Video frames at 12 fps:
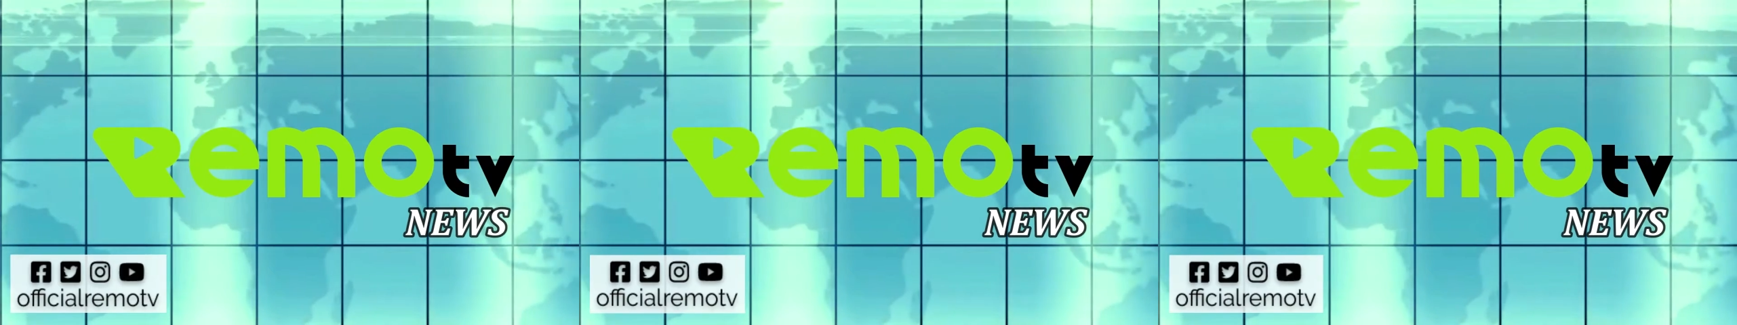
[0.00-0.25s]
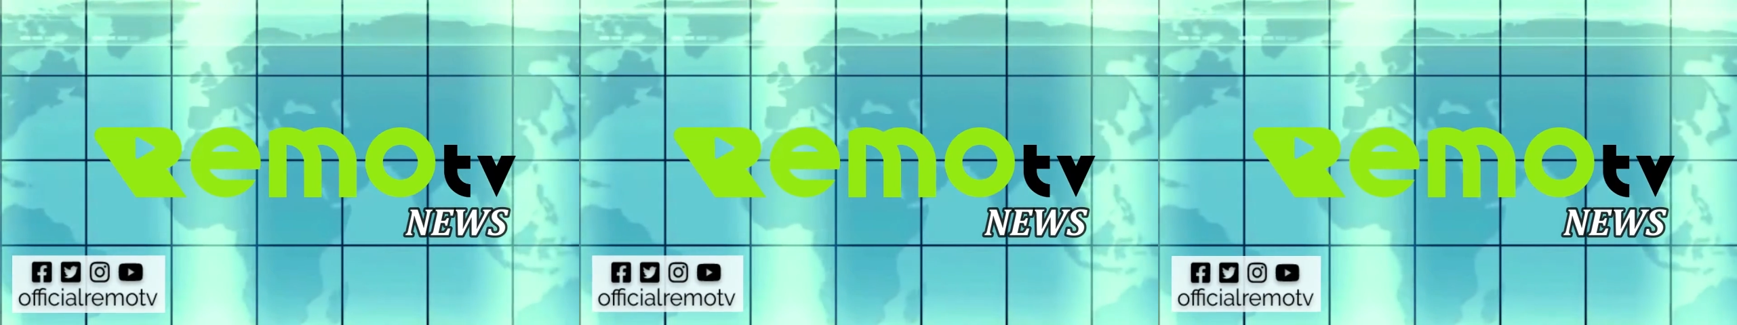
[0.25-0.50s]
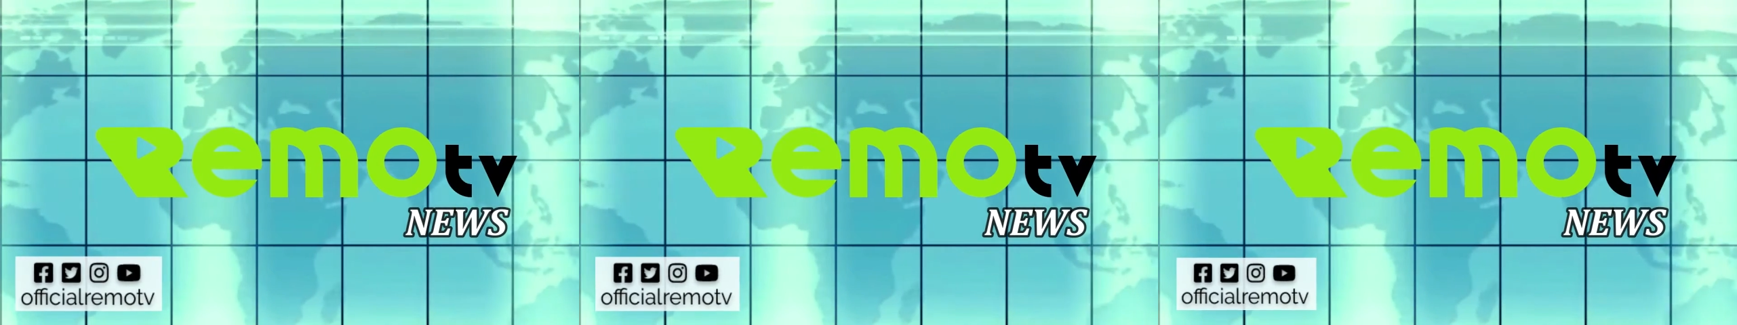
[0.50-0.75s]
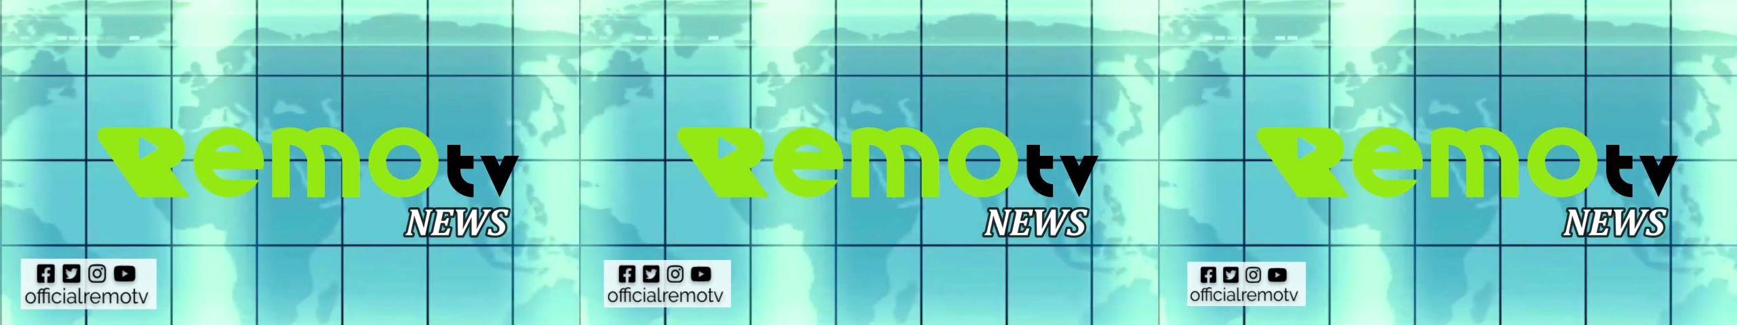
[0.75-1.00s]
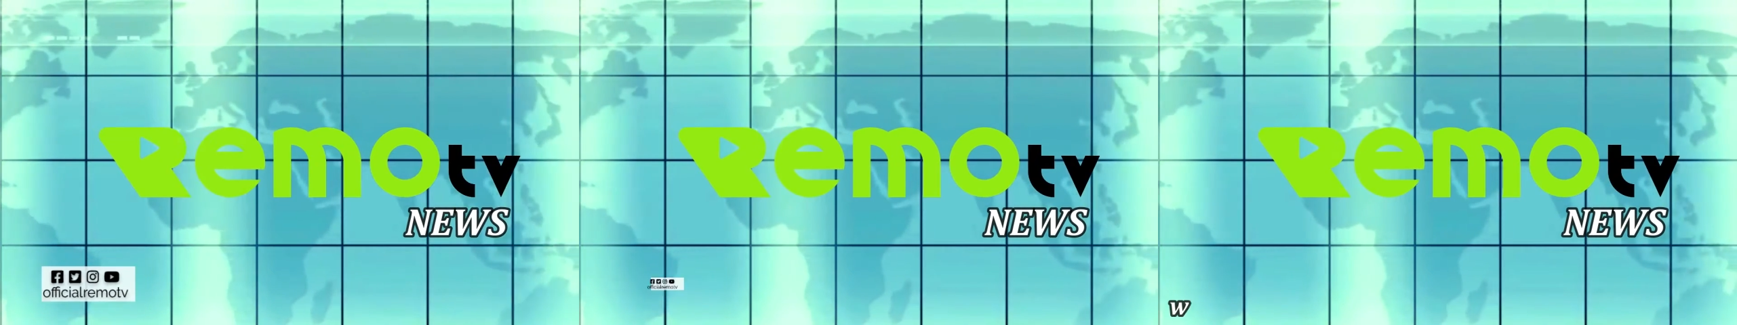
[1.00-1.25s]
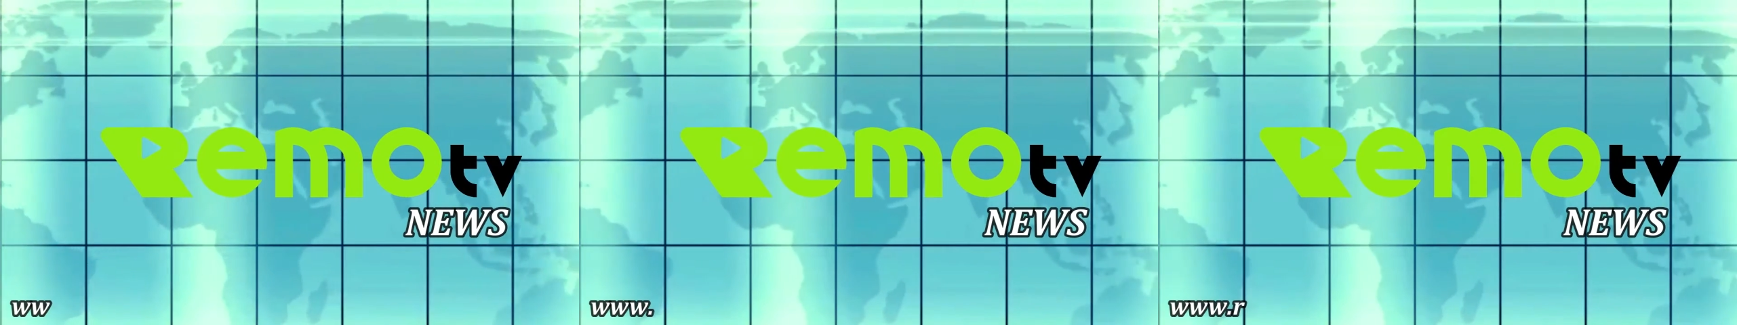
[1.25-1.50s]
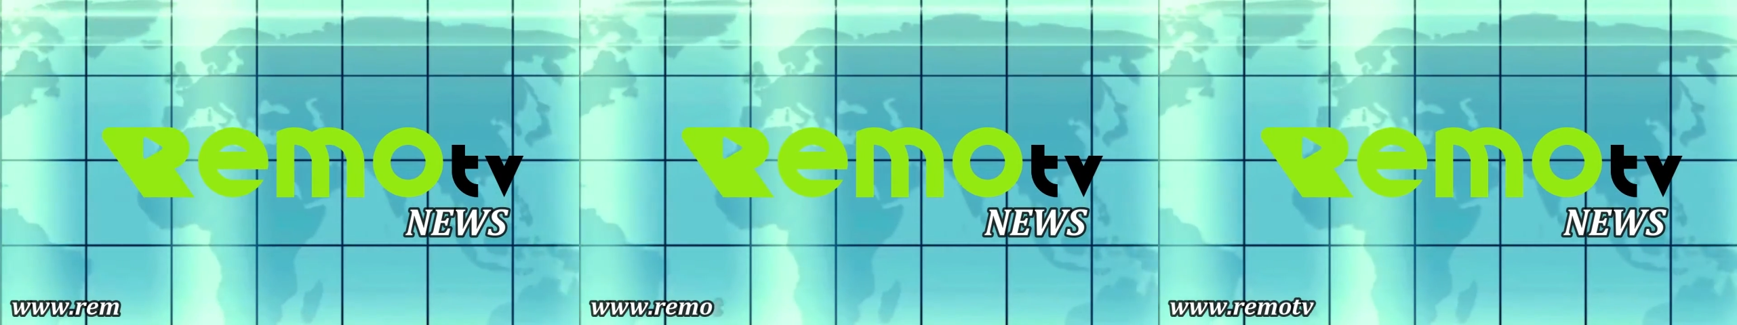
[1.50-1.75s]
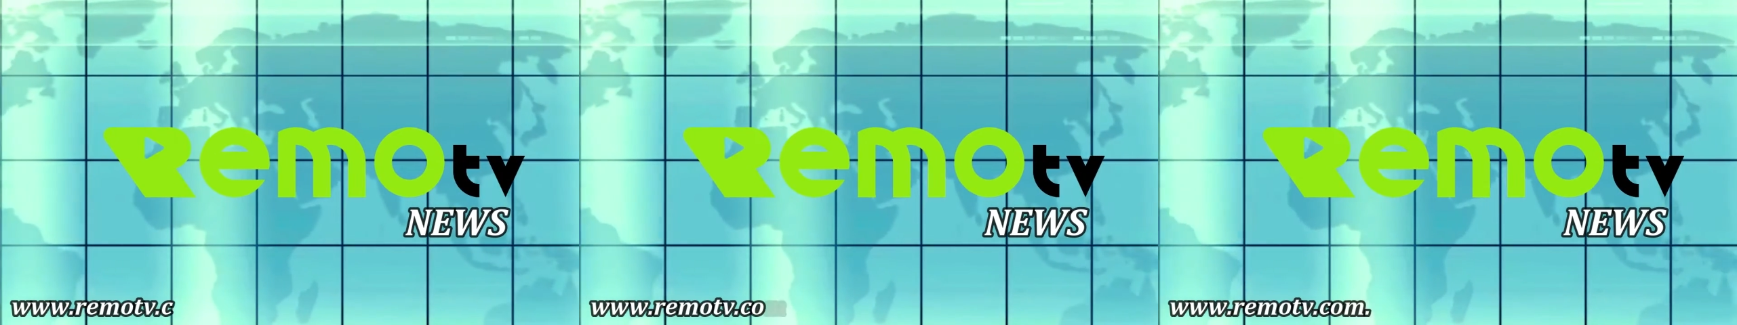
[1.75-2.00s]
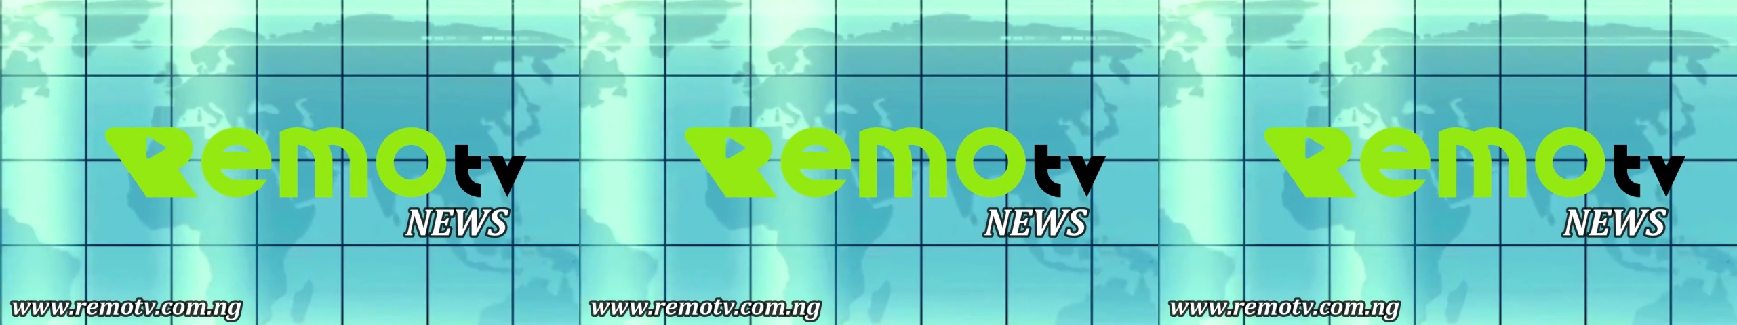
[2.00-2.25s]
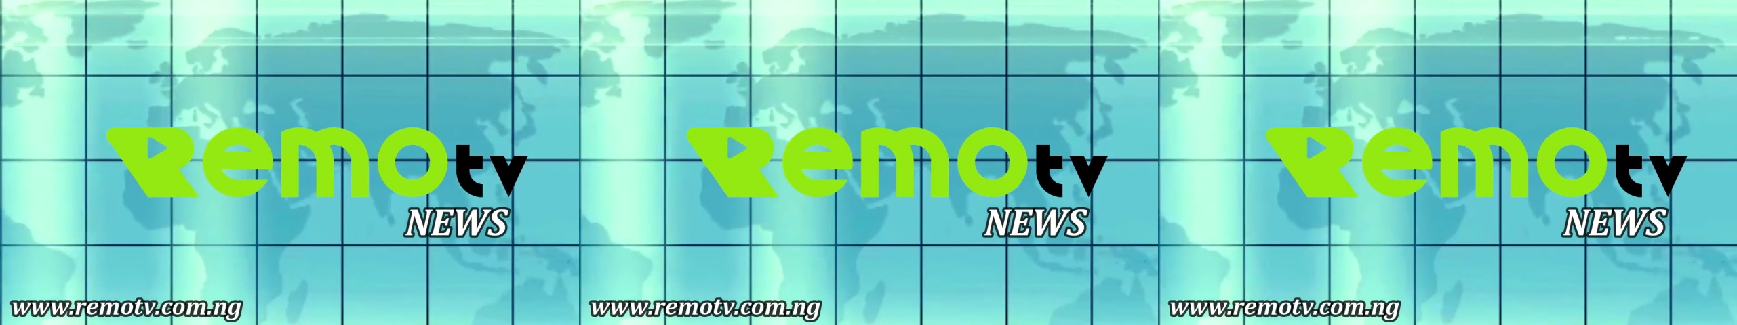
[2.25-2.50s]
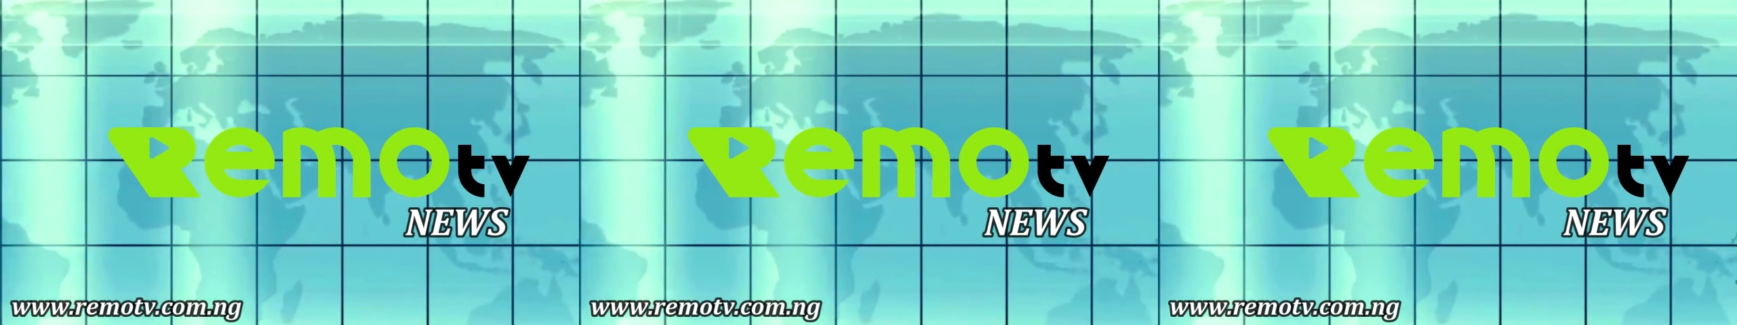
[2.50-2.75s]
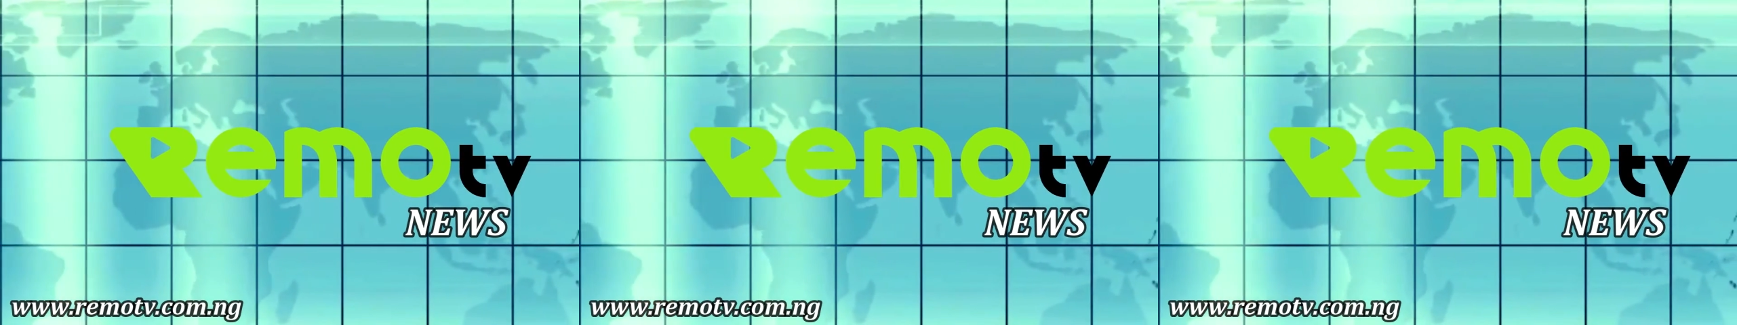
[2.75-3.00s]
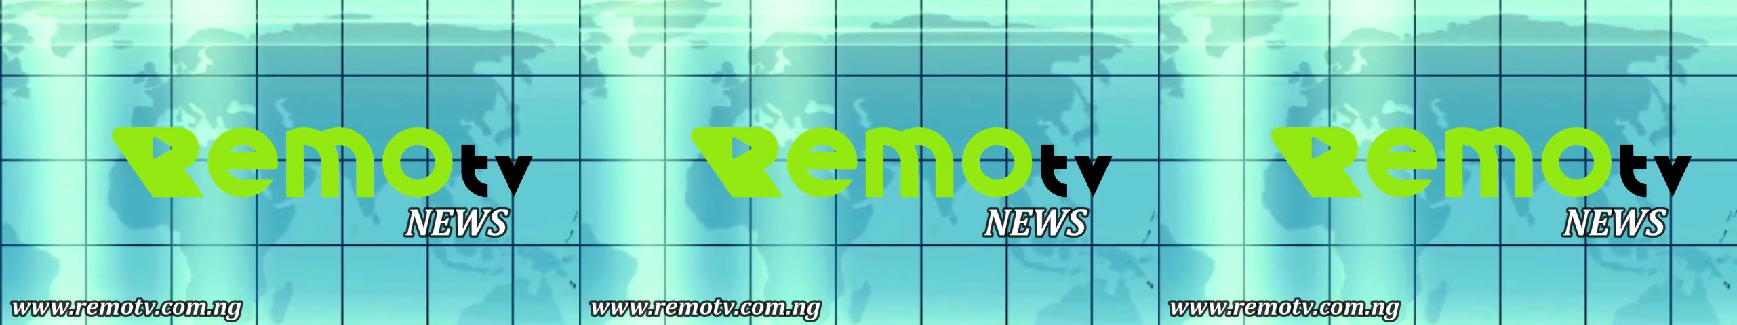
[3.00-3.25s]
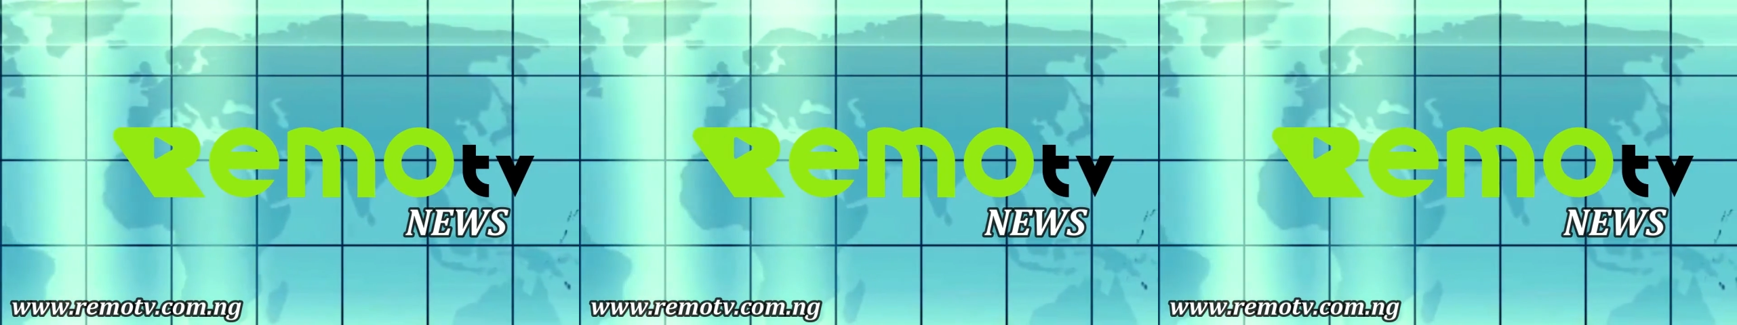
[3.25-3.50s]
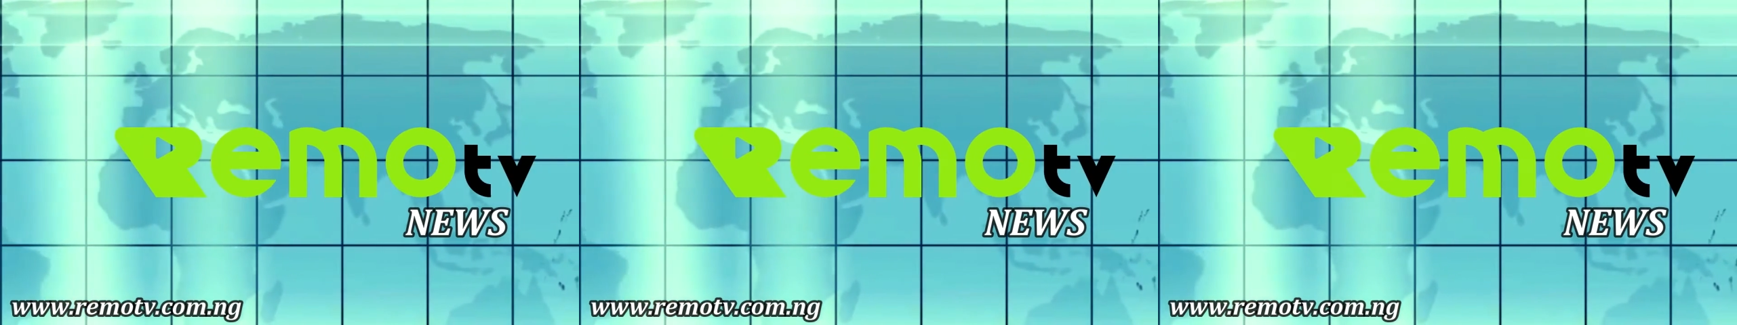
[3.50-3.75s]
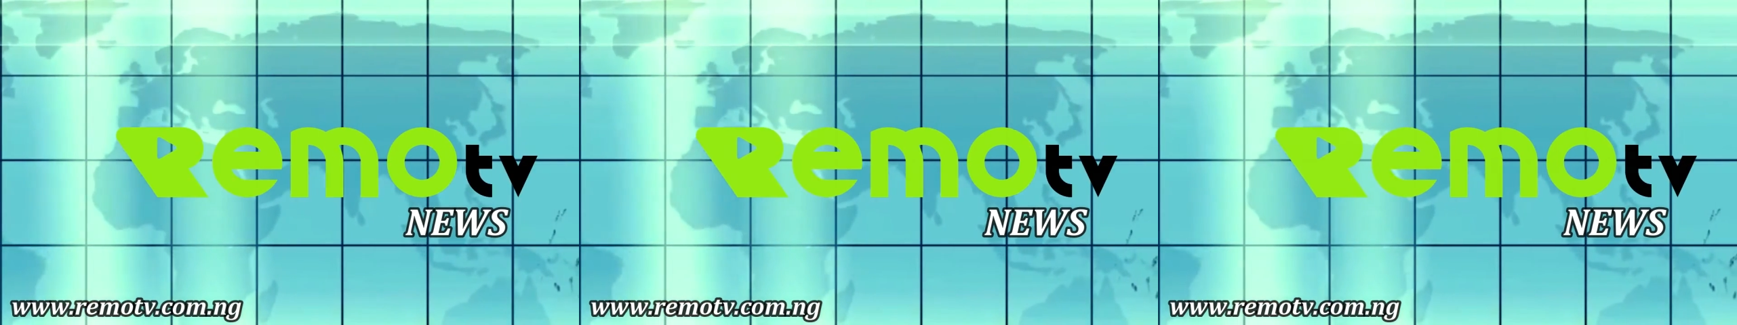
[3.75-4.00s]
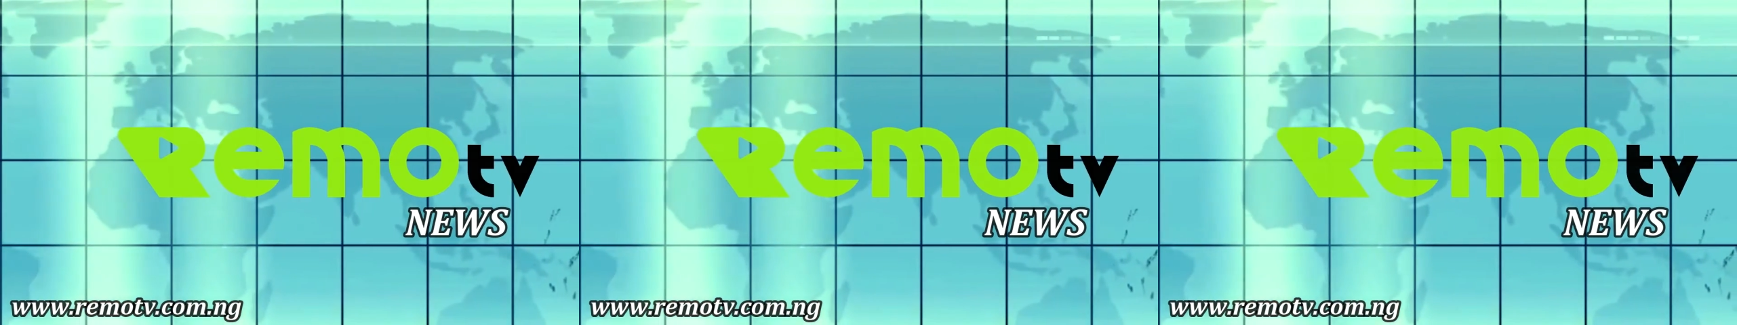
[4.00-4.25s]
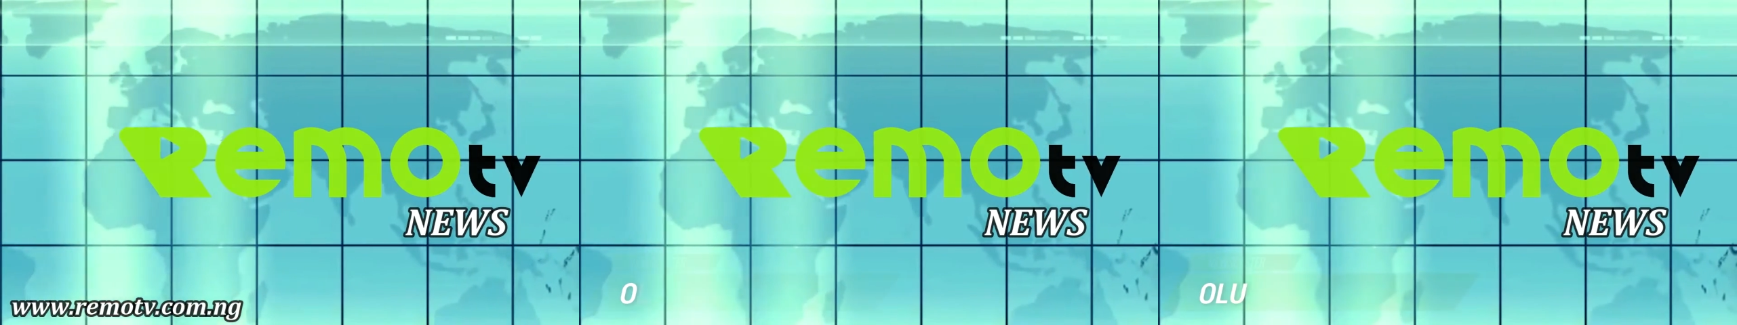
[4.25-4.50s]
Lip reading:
No face is visible, so there are no lips to read.